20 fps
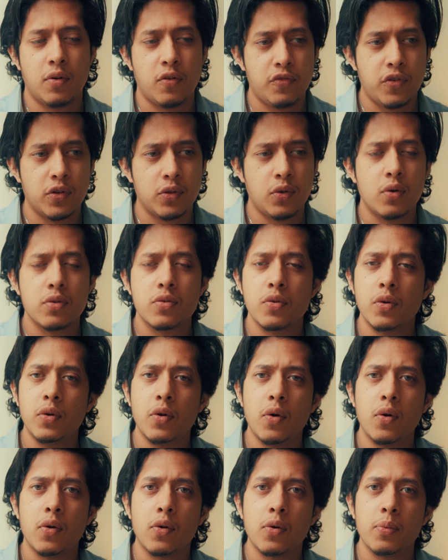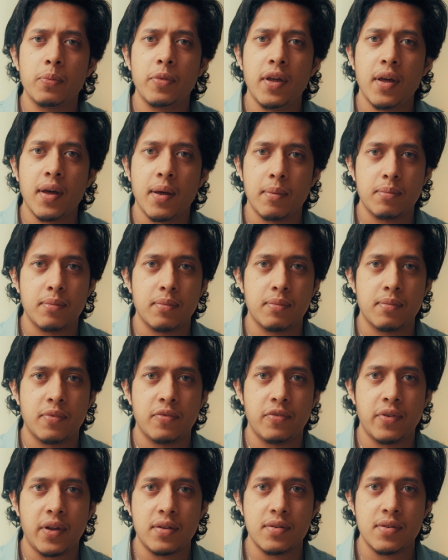For those who don't know me, I'm
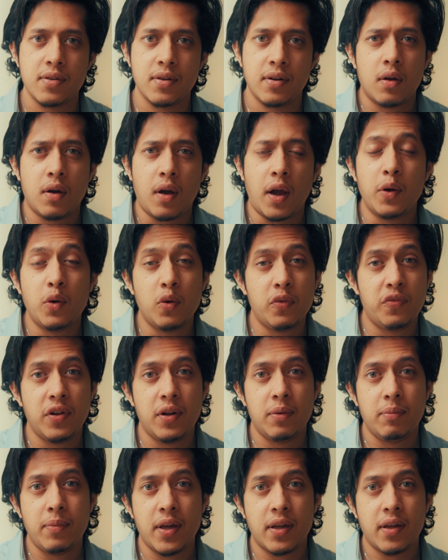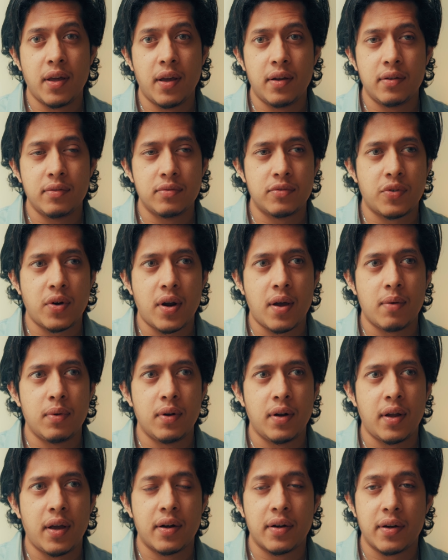Fenzer. I do filmmaking,
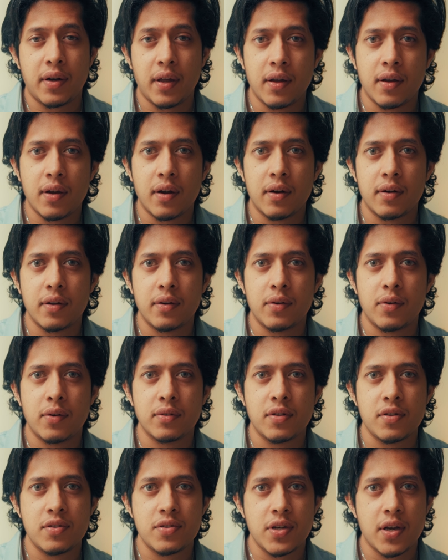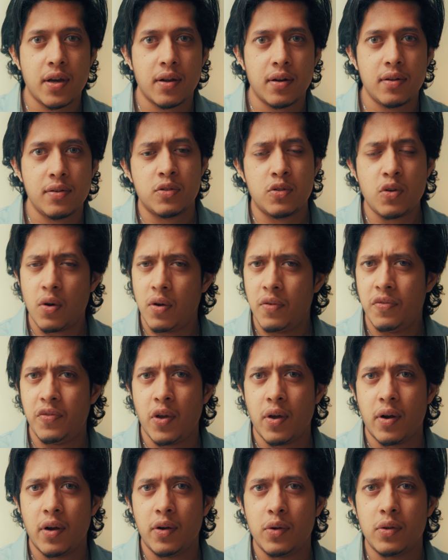travel and tech content on this channel. So if
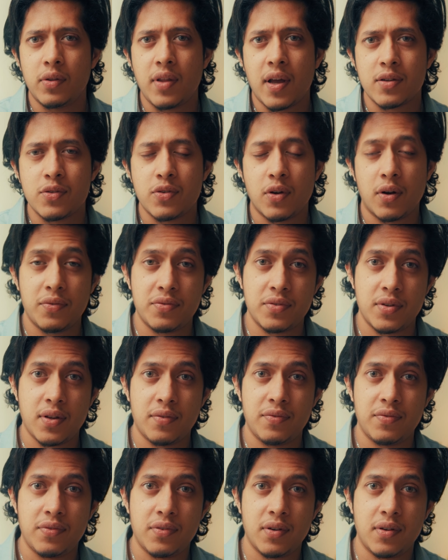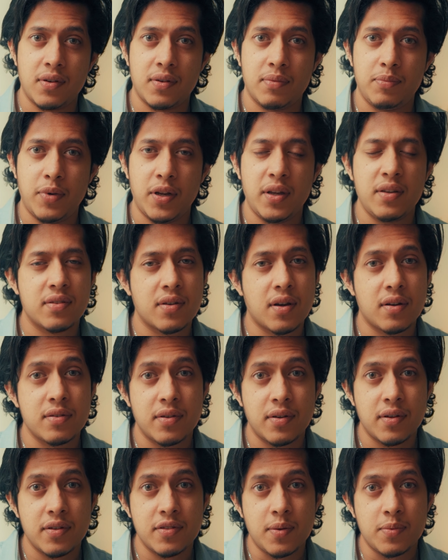you're into that sort of stuff, please
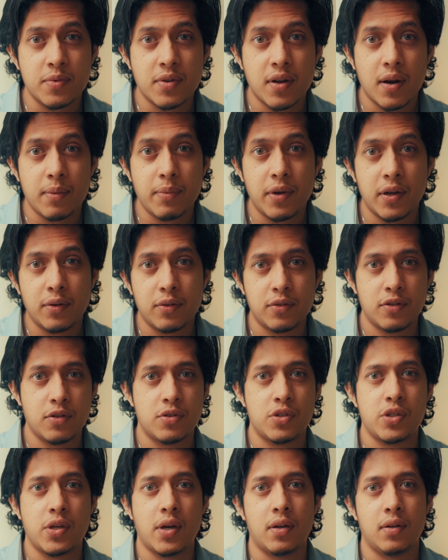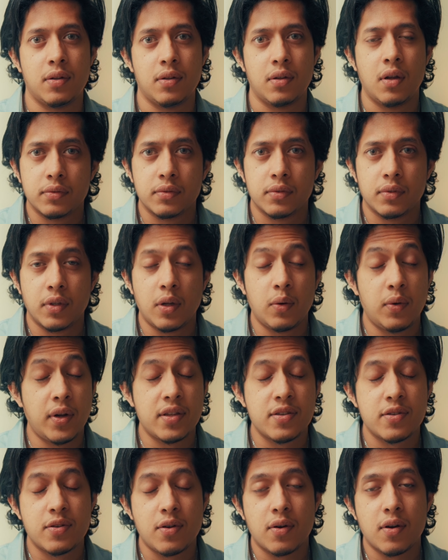consider subscribing to this channel. Now
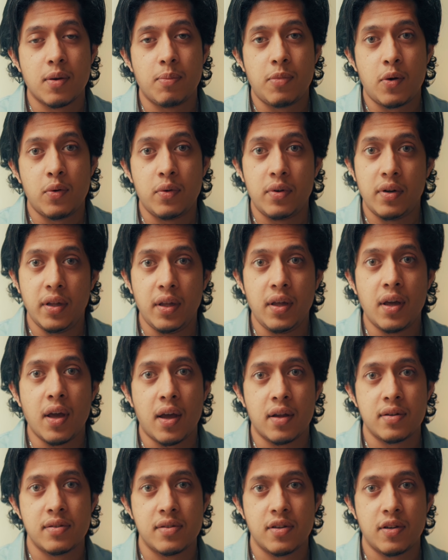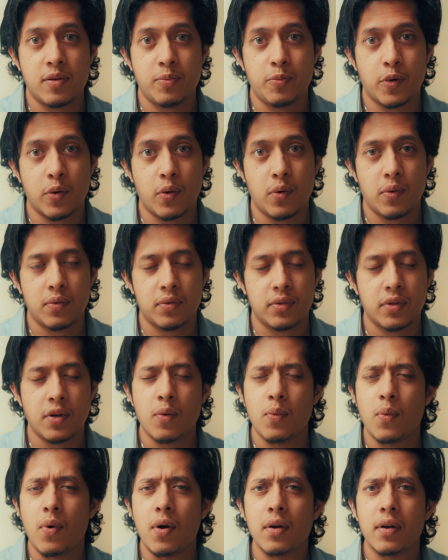let's talk about Dehancer Pro. Now
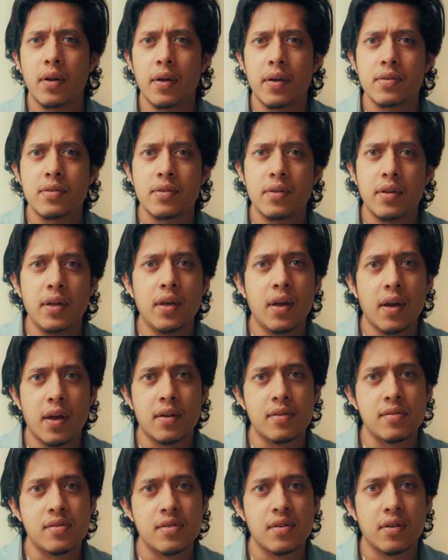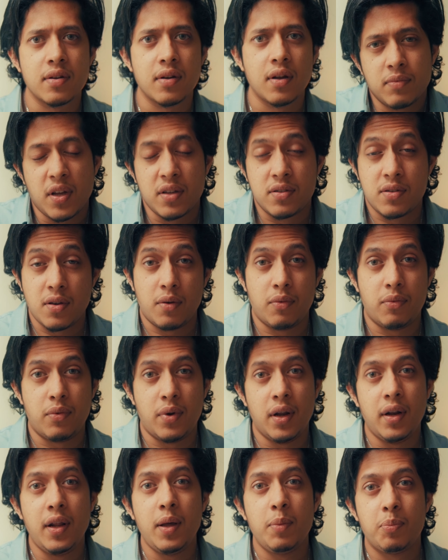what is Dehancer? It's a
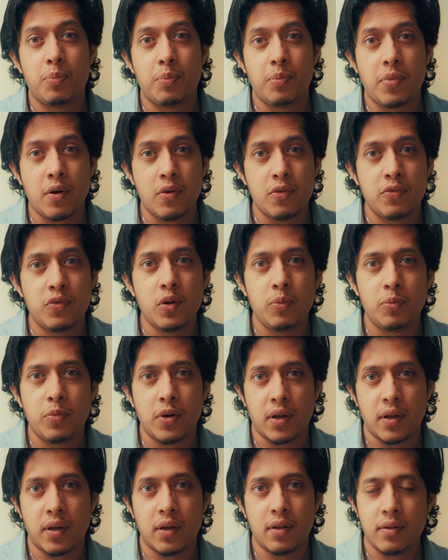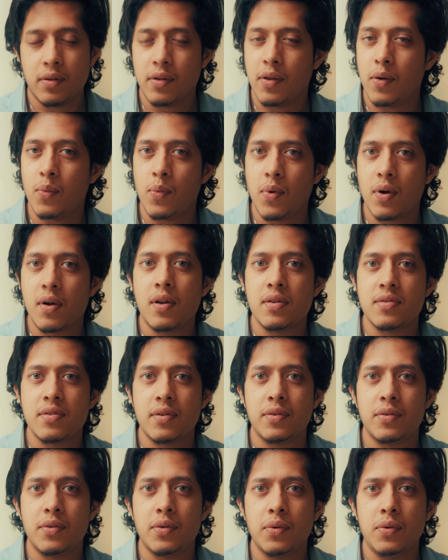really powerful plugin. Now what does
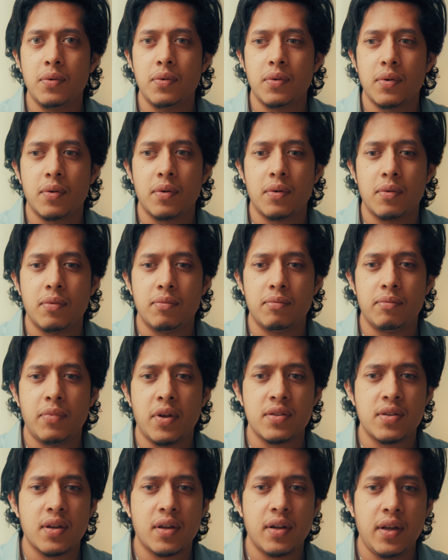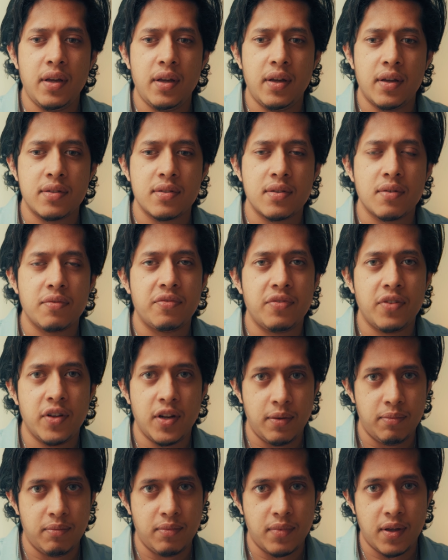it do? Basically it's a
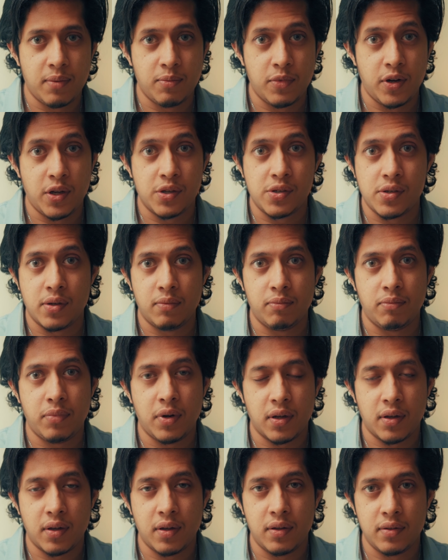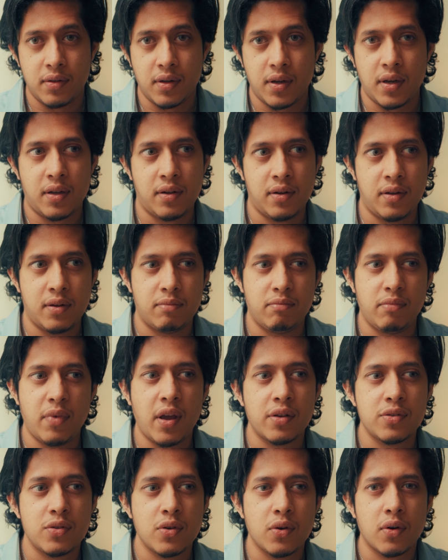film emulation plugin and it
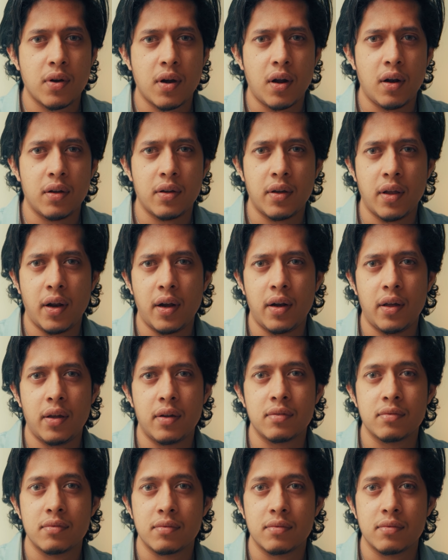makes your color grading